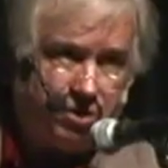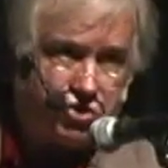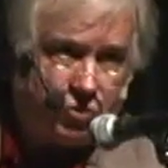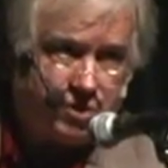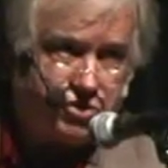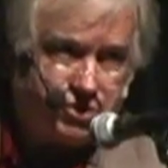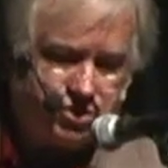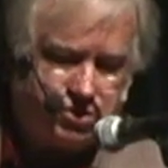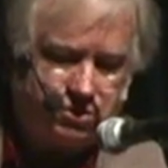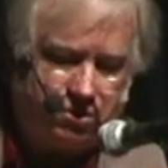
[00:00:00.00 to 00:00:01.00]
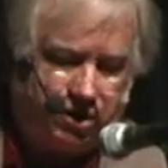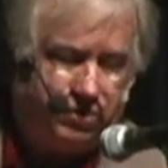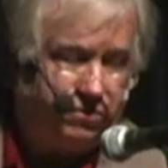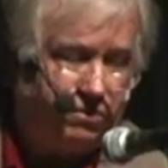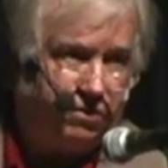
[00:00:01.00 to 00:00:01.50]
sources
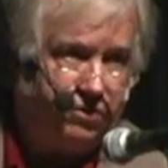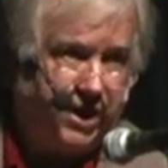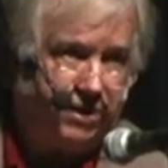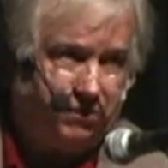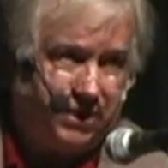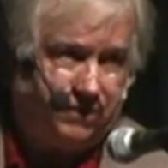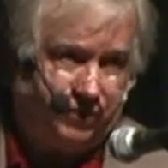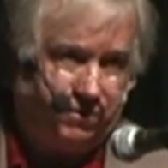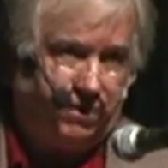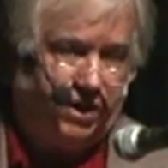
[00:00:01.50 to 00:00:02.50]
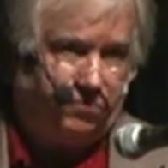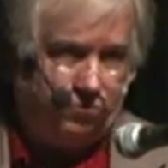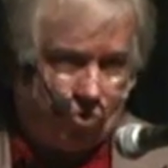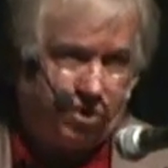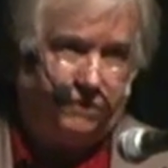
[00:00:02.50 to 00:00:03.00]
on 9 11, and
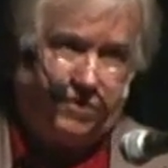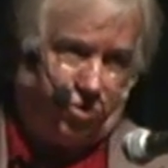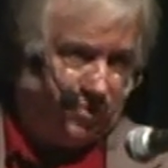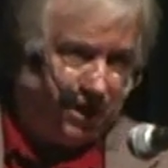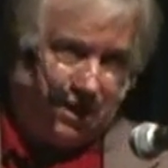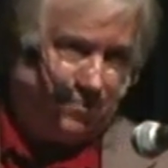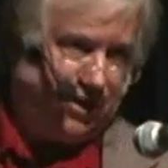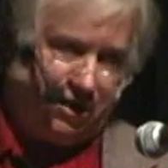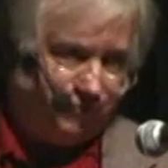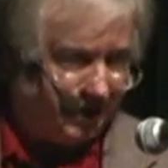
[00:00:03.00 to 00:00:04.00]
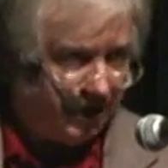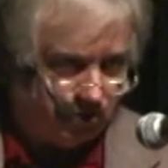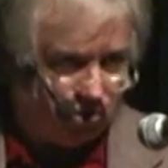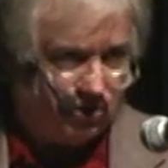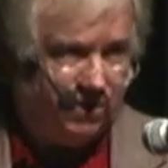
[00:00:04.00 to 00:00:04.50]
more of them are becoming
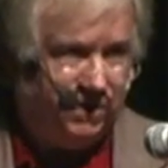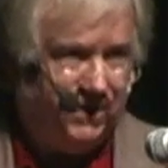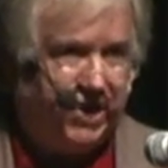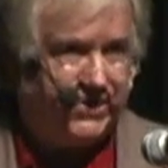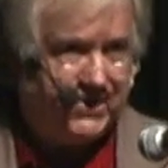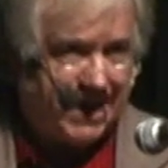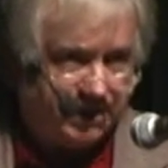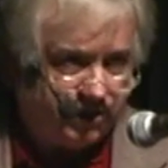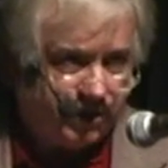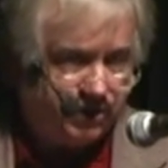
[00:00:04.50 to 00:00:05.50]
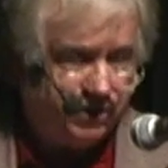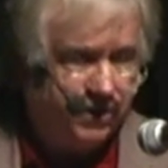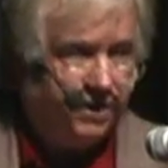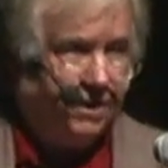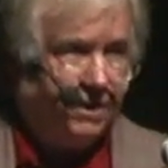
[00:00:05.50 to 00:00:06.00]
available uh, daily
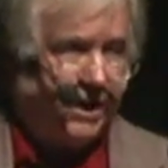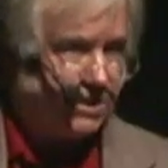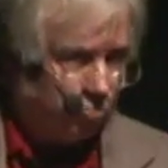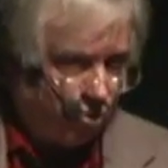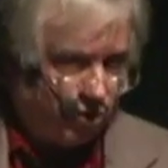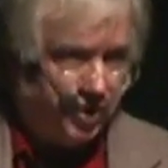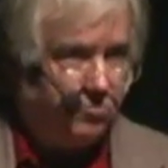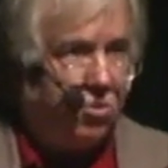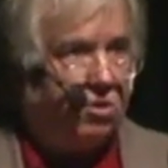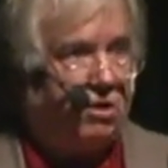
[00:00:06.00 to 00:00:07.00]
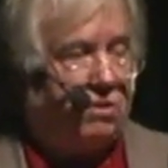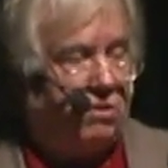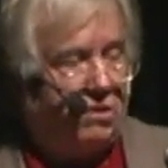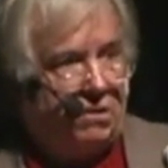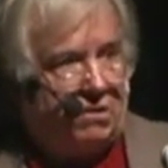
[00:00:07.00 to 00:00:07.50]
as more and more
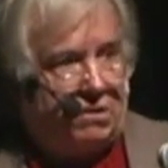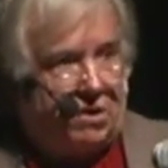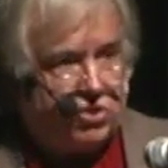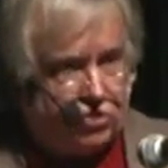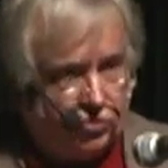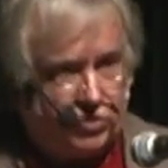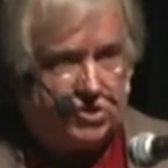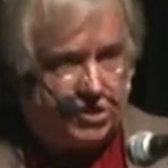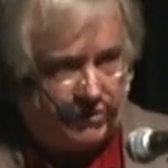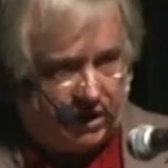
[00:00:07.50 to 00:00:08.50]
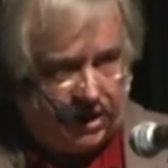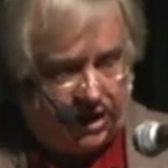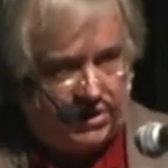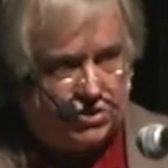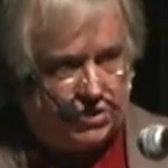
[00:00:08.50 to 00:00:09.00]
uh, students of the
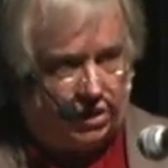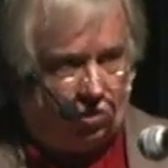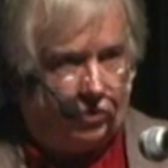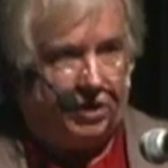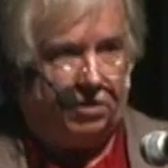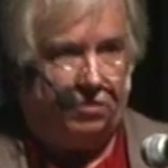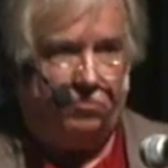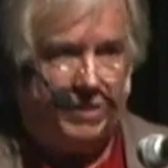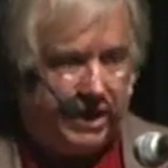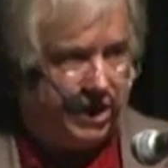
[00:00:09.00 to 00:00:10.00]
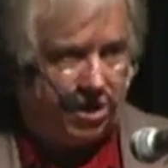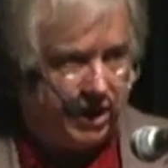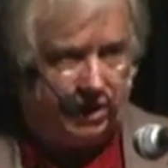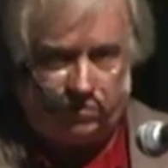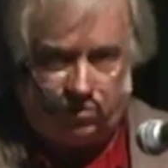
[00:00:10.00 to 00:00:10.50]
case, including many
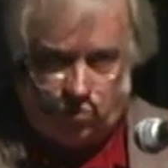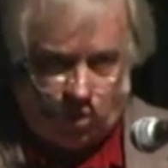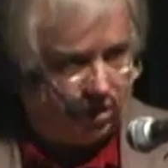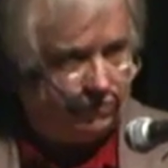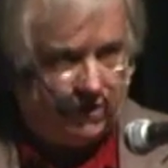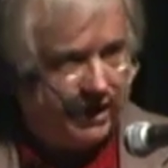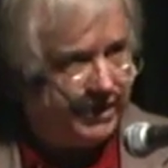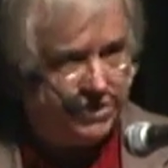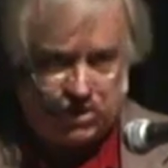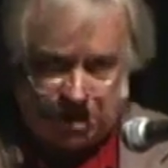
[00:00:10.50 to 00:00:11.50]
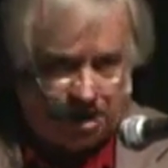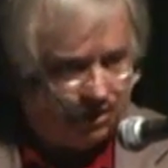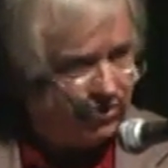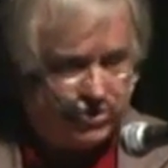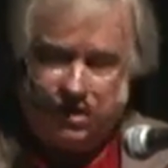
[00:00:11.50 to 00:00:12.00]
highly qualified
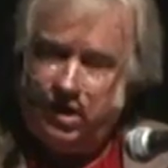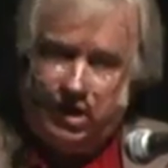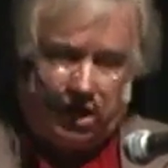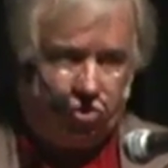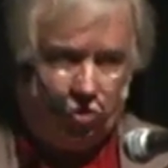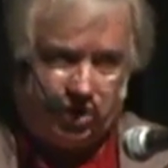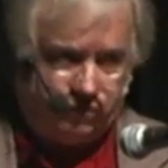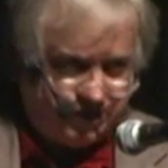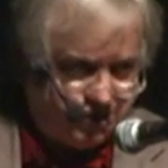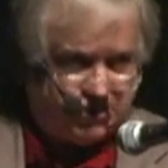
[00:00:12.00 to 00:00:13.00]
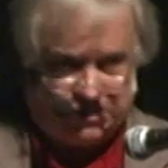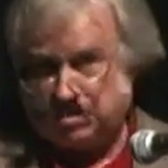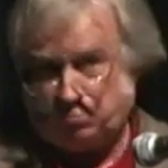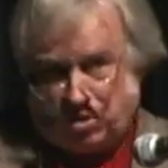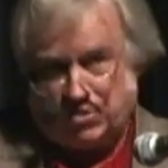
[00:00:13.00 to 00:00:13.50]
scholars, including
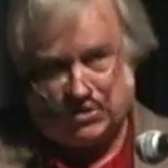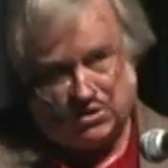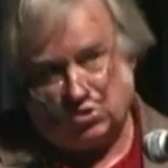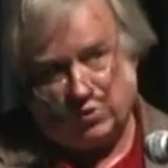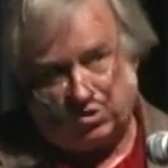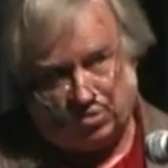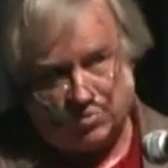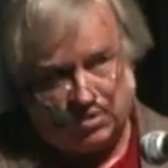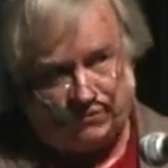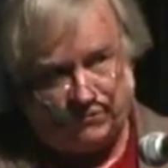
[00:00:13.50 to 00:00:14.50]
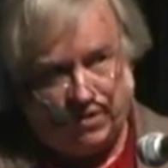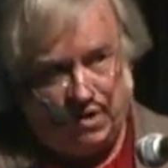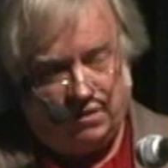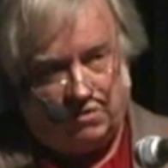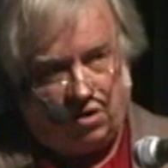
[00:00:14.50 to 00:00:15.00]
physicists, persons who, in terms of
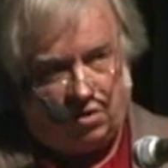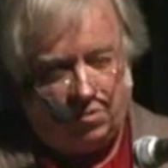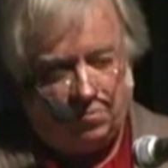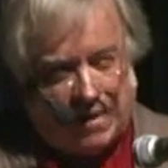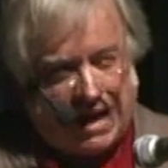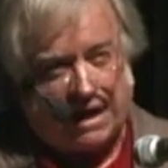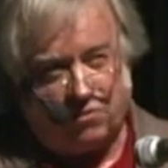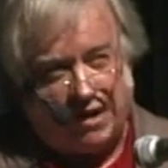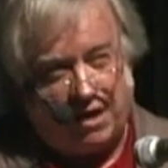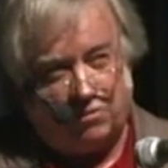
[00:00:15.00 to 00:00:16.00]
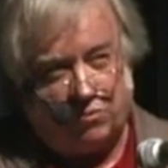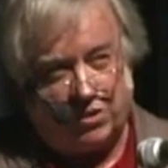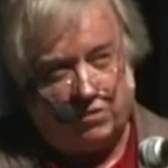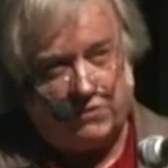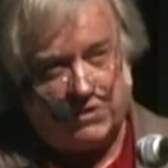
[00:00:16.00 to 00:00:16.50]
their background
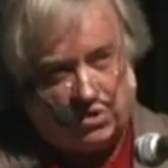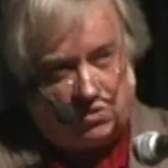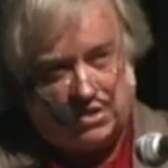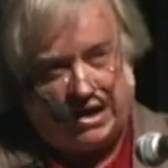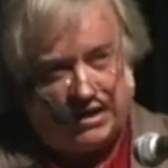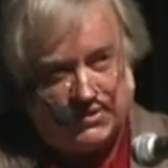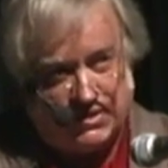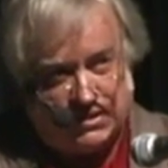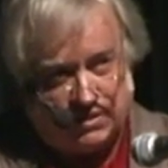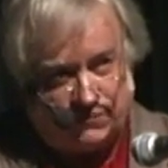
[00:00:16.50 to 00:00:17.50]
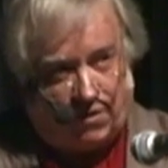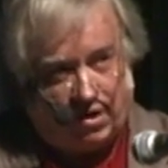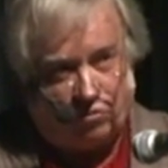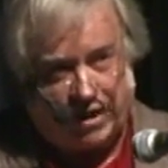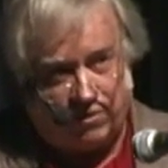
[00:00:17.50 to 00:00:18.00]
with the physical sciences is far
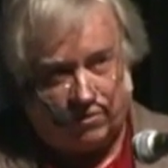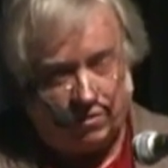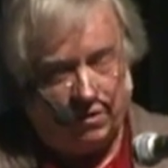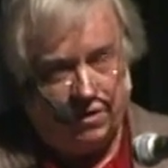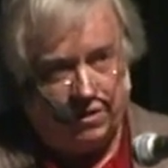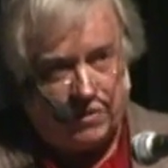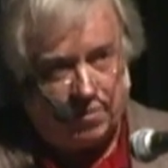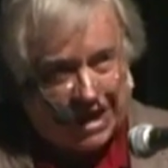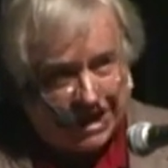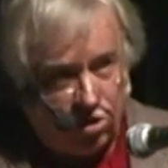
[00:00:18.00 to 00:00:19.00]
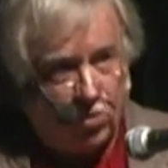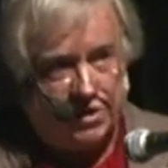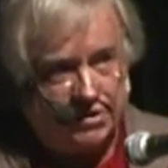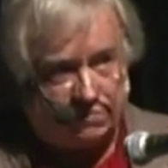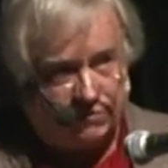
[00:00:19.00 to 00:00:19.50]
greater than my
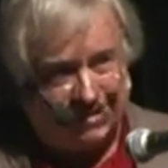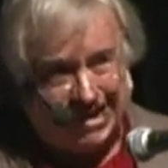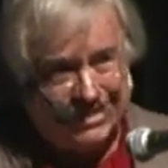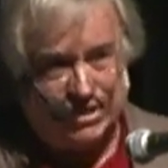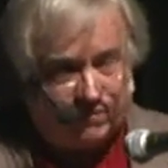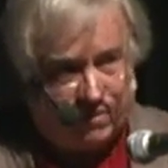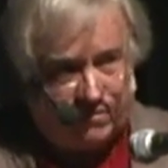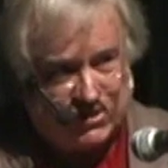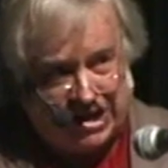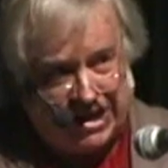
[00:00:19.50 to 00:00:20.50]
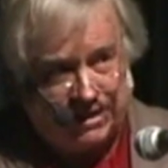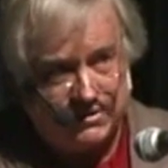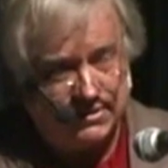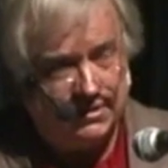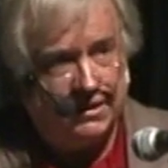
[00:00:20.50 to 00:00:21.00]
own as a philosopher of
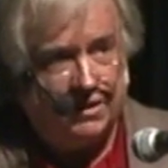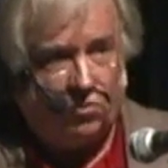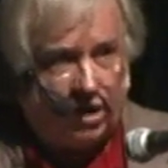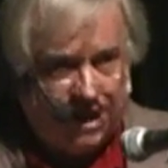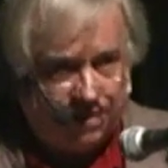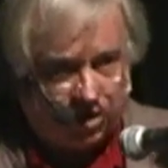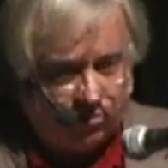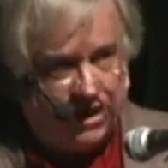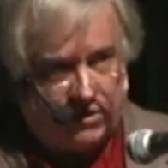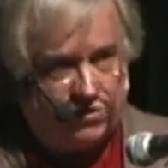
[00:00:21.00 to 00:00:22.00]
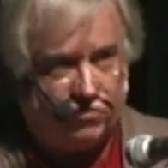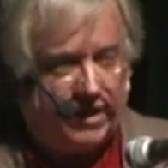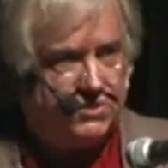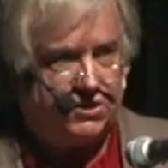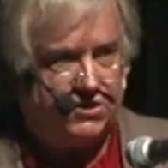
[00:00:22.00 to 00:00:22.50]
science, where I have a great
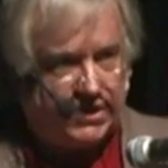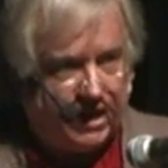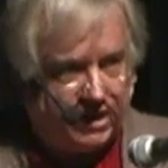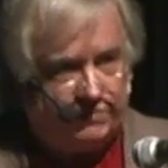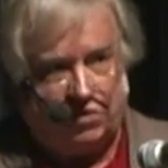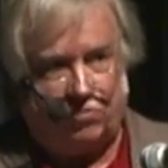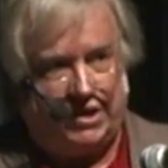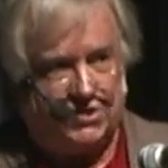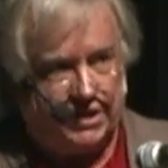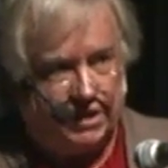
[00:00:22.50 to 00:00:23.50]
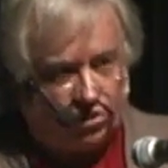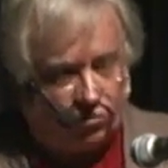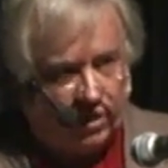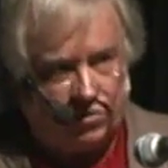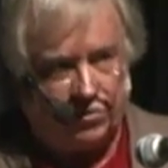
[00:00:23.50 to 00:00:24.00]
interest in scientific reasoning and
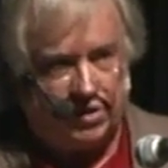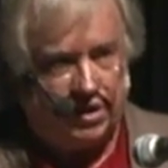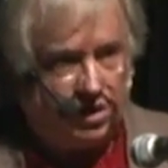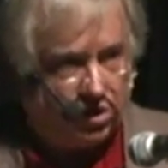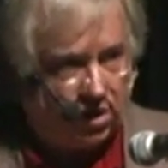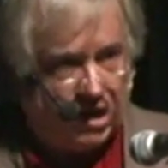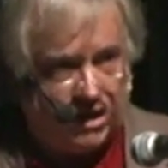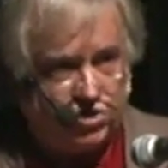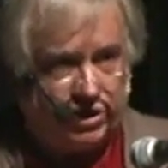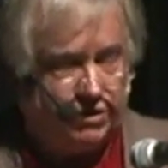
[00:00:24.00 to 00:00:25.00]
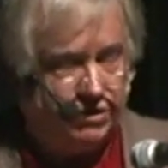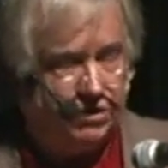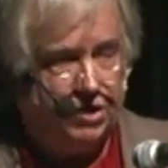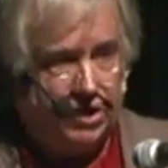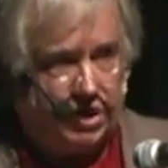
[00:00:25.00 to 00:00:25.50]
critical thinking and logic
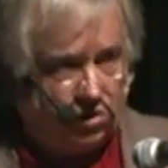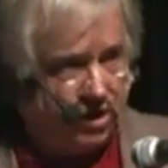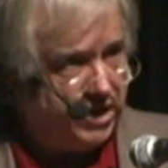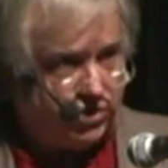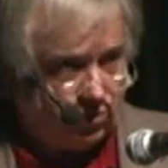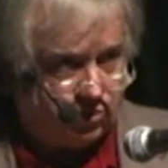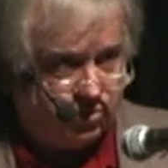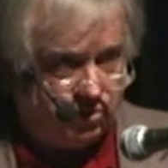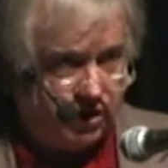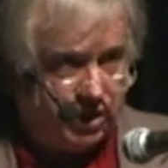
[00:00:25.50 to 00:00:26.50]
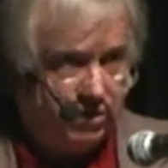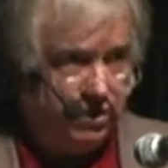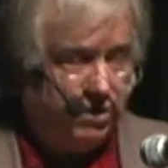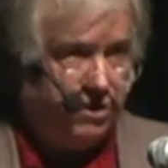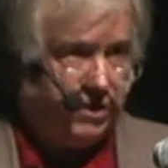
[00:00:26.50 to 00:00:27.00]
and logical theory.
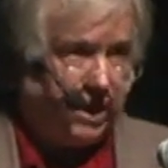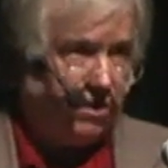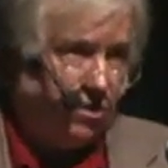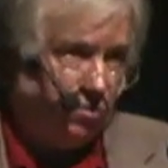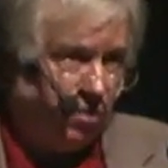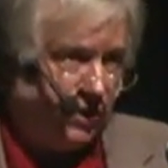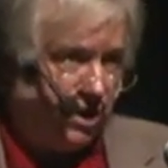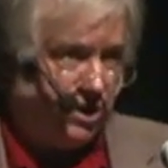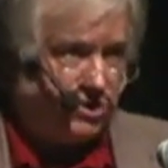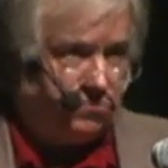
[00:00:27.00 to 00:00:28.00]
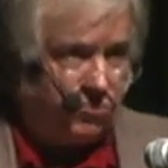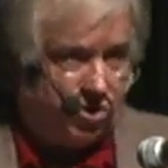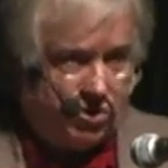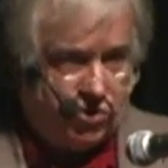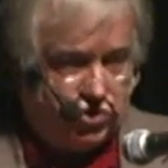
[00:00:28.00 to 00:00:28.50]
Okay, what we need is the
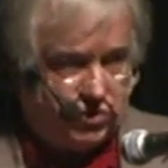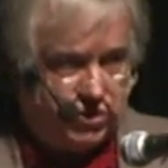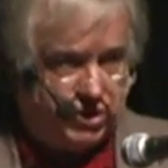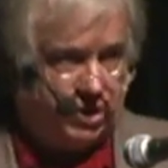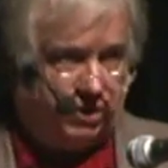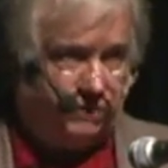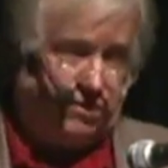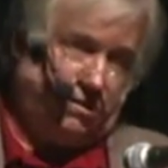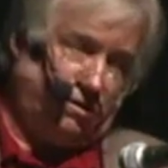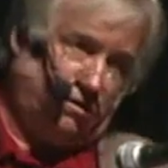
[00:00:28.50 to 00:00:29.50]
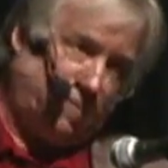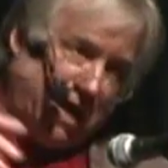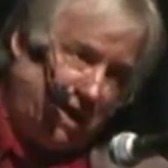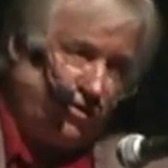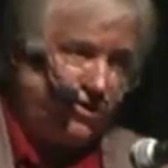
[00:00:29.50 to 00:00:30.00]
merge, you see, of the
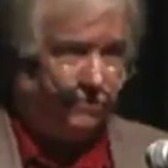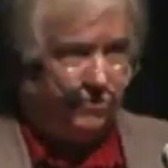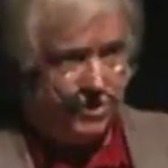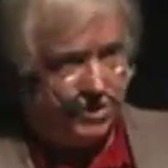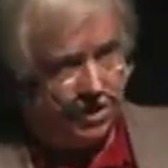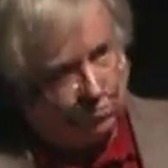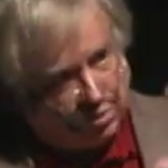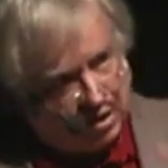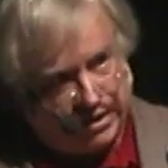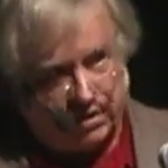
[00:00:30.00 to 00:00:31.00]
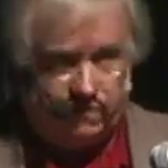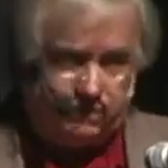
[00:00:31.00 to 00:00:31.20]
patterns of reasoning applied to the